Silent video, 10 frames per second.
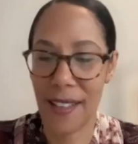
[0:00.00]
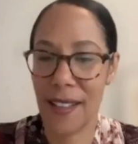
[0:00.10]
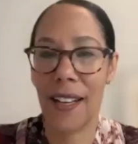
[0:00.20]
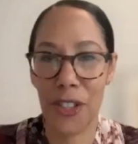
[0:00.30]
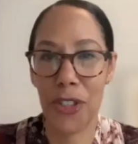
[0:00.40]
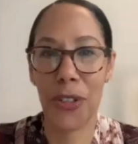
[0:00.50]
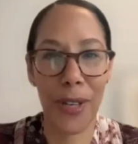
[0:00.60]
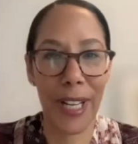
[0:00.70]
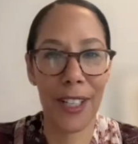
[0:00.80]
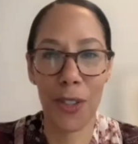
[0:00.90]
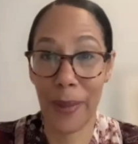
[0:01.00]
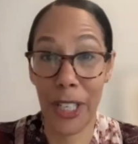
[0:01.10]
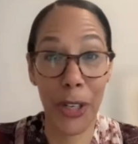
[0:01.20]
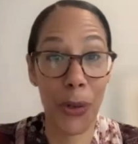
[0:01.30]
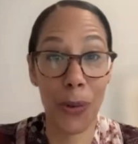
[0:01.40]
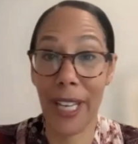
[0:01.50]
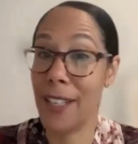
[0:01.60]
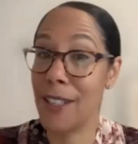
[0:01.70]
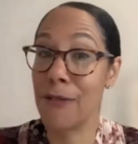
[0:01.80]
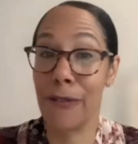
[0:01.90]
say that is true. And as we know,
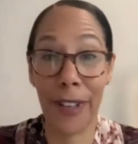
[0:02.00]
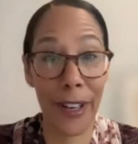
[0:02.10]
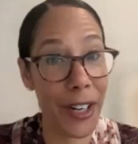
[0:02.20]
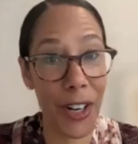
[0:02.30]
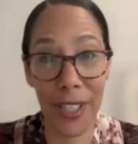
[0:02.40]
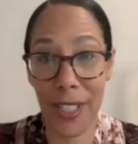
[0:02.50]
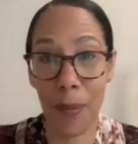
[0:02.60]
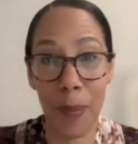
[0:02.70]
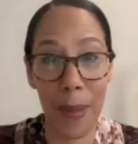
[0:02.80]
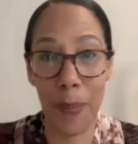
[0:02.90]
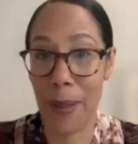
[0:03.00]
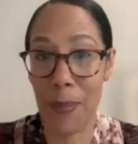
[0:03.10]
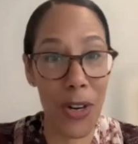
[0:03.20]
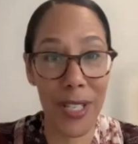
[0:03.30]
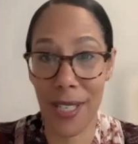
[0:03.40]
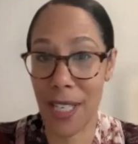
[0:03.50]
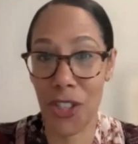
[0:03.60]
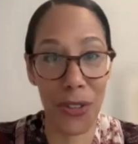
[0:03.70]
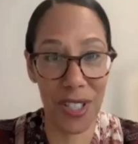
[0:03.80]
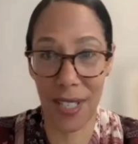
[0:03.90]
it is very hard to come by bipartisan
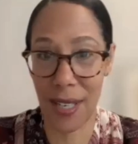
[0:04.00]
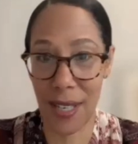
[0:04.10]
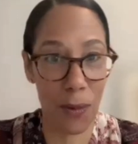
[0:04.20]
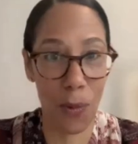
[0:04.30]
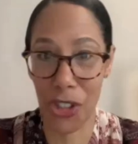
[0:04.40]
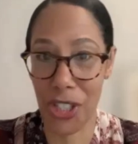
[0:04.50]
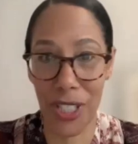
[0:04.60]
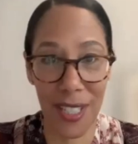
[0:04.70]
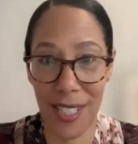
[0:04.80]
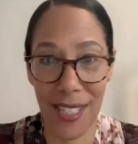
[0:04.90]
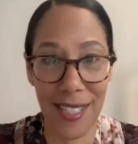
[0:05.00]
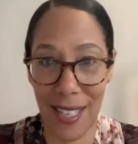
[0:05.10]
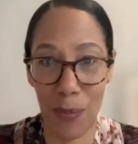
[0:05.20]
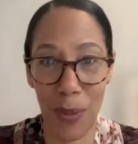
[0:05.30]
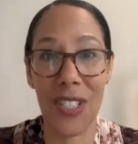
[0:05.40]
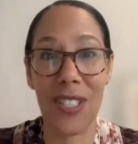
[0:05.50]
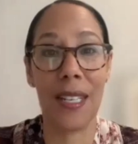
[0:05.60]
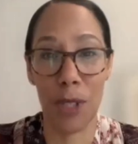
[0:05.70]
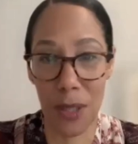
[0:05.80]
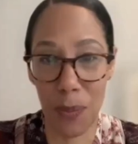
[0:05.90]
issues today in Washington, D.C., but this
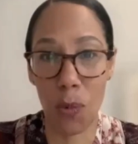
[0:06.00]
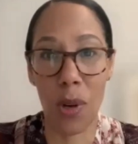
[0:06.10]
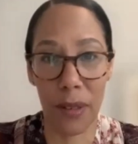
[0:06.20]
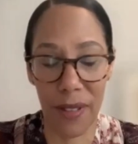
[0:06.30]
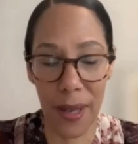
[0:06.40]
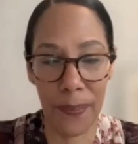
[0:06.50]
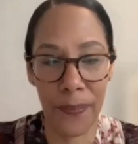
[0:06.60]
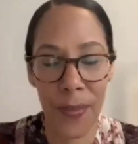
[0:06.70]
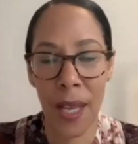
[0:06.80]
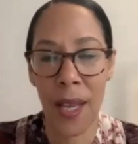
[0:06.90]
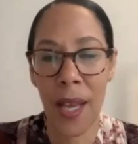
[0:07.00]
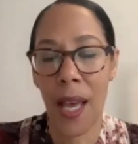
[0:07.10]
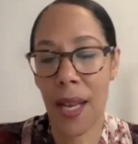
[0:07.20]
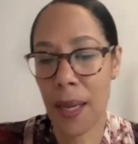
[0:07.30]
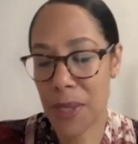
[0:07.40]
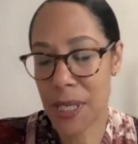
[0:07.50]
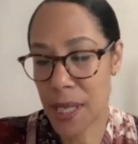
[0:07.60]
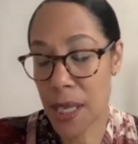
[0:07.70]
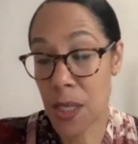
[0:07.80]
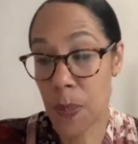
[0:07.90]
seems to be one of them. And I would
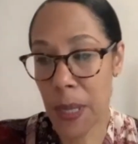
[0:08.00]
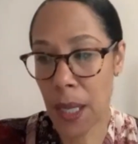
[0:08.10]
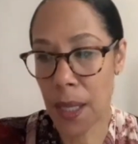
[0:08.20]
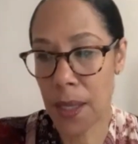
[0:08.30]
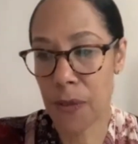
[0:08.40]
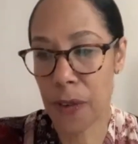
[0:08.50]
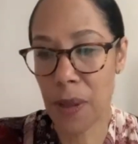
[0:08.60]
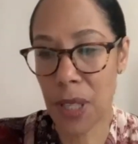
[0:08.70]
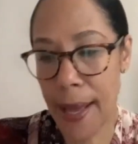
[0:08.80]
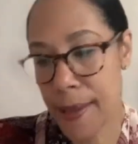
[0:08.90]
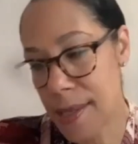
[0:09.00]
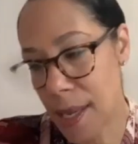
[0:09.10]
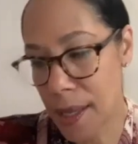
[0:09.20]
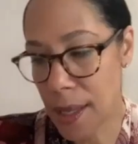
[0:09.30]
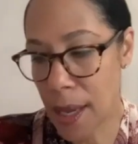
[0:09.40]
say it's because for the last,